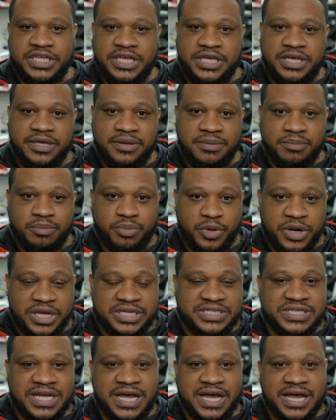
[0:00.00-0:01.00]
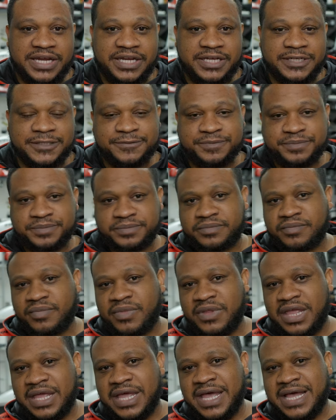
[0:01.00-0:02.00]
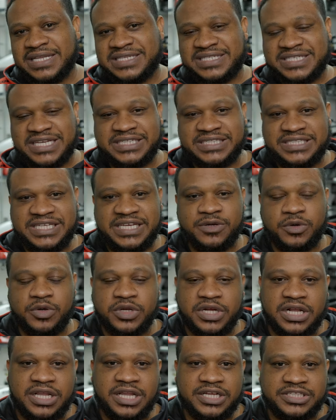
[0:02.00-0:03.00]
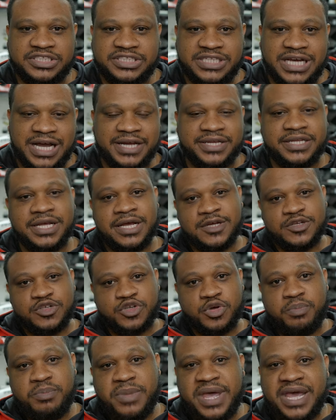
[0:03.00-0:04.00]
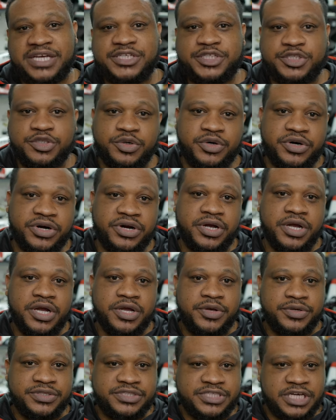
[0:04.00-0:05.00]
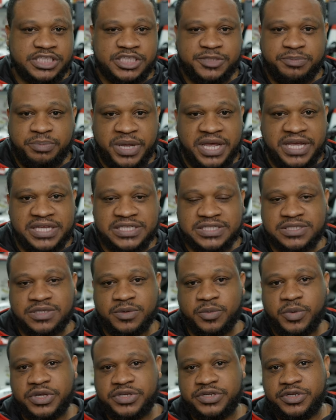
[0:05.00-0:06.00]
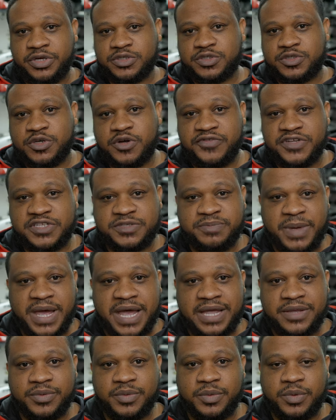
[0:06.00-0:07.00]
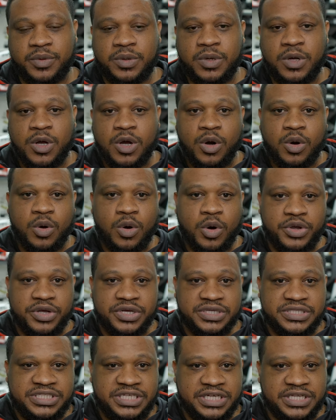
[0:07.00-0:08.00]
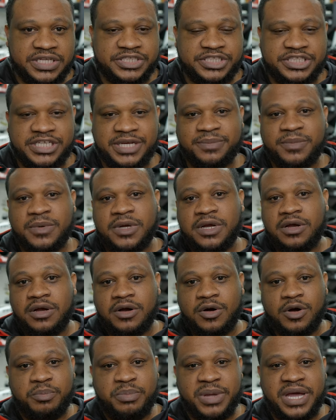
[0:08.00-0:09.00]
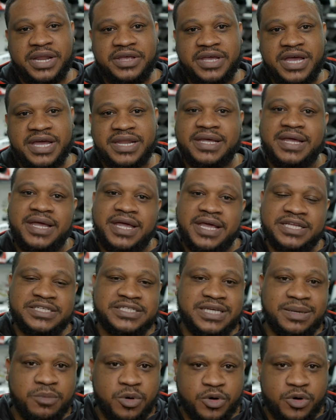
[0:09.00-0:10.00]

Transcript: the brake side and 16 on the clutch side. So make sure you touch base with your service manual or your dealership, or better yet, hit us up